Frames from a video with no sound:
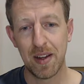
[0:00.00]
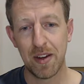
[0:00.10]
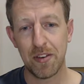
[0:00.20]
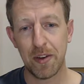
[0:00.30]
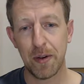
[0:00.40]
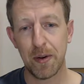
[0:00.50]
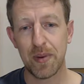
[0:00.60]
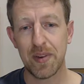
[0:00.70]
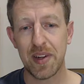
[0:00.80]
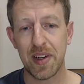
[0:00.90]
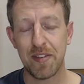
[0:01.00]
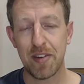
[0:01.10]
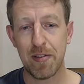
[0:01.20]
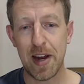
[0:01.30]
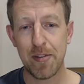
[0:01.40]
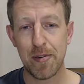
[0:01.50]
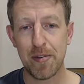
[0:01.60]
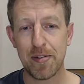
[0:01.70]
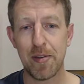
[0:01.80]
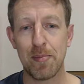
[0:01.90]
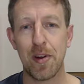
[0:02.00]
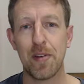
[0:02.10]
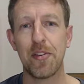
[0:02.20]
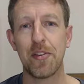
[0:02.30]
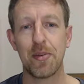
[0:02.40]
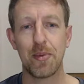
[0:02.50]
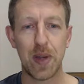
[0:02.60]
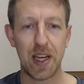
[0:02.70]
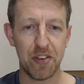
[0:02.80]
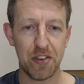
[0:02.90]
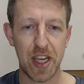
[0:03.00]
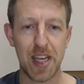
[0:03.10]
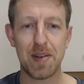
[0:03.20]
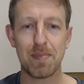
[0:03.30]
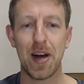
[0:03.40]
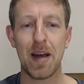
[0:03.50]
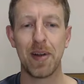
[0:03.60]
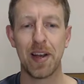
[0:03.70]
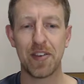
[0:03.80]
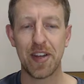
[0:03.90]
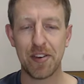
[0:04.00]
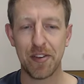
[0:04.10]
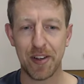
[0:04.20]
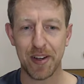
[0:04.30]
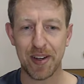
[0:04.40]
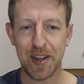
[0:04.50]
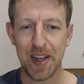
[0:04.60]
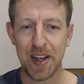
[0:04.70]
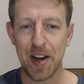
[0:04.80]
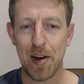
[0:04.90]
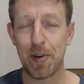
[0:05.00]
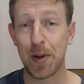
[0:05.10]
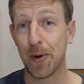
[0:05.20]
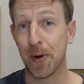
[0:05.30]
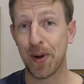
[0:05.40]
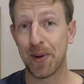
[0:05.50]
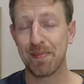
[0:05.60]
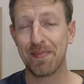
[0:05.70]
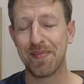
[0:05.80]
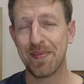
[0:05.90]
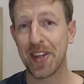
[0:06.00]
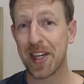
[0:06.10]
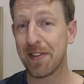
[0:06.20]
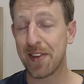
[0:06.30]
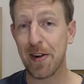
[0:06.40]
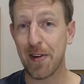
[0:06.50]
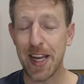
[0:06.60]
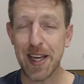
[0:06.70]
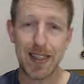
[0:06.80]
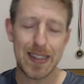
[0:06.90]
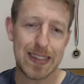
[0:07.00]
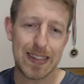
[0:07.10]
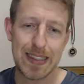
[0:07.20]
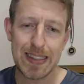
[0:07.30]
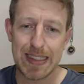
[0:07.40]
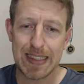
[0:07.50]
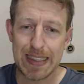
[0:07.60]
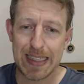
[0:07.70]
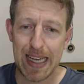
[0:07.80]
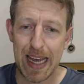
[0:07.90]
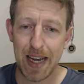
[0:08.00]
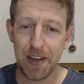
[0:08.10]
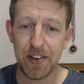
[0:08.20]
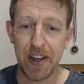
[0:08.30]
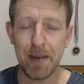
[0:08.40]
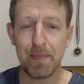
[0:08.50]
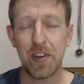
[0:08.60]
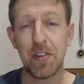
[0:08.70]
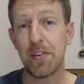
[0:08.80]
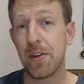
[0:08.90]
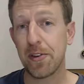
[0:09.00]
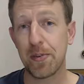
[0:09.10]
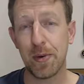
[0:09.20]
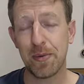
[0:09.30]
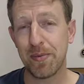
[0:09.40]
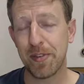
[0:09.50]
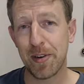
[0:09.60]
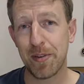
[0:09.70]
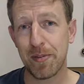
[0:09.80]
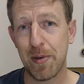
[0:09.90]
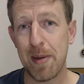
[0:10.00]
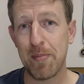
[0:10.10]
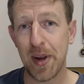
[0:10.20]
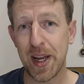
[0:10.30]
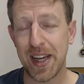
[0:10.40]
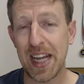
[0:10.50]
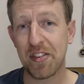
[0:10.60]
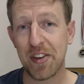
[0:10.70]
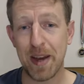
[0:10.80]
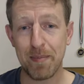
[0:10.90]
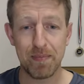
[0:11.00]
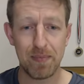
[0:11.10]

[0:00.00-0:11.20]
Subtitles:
So if I run through a few moves, we can see my ability to recall the theory. And this is useful for remembering it next time.